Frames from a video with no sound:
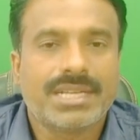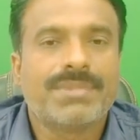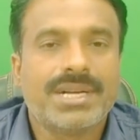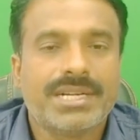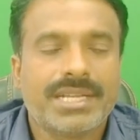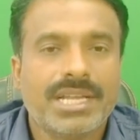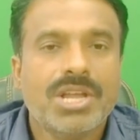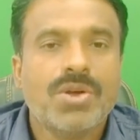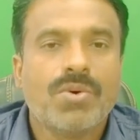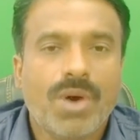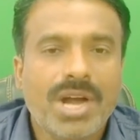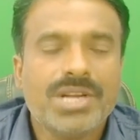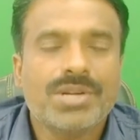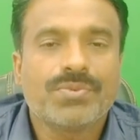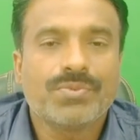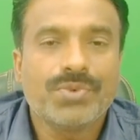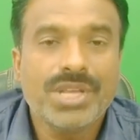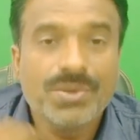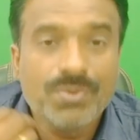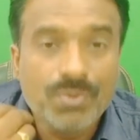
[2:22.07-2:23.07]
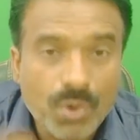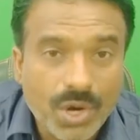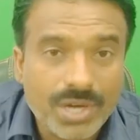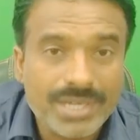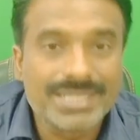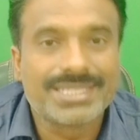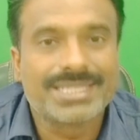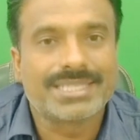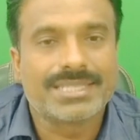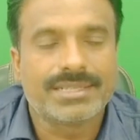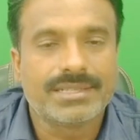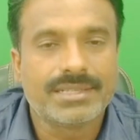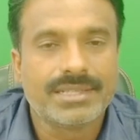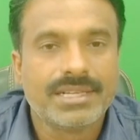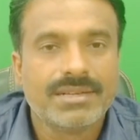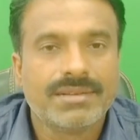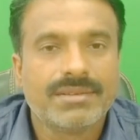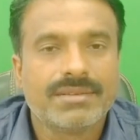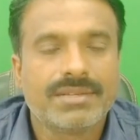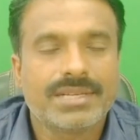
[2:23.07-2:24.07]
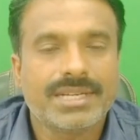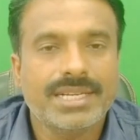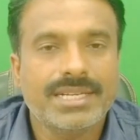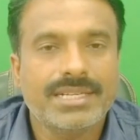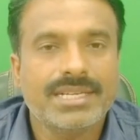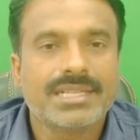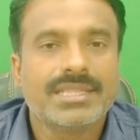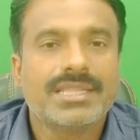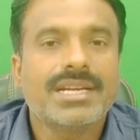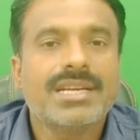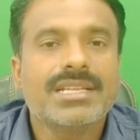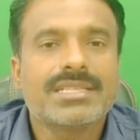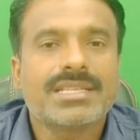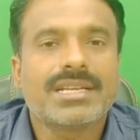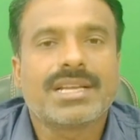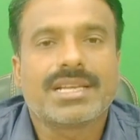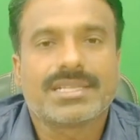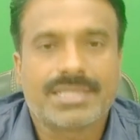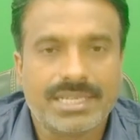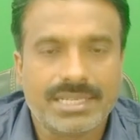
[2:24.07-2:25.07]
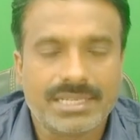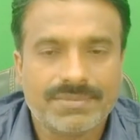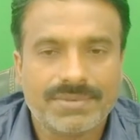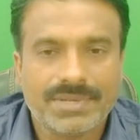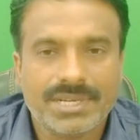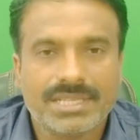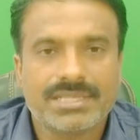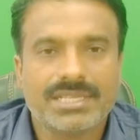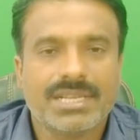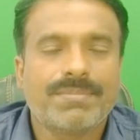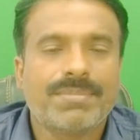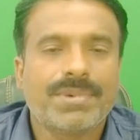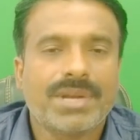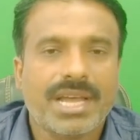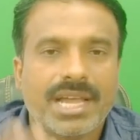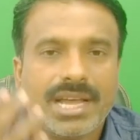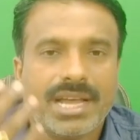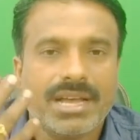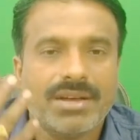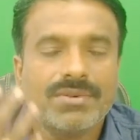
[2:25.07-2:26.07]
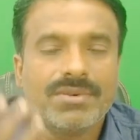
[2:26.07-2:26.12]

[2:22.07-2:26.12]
What we owns, right, that is an asset. For example, I have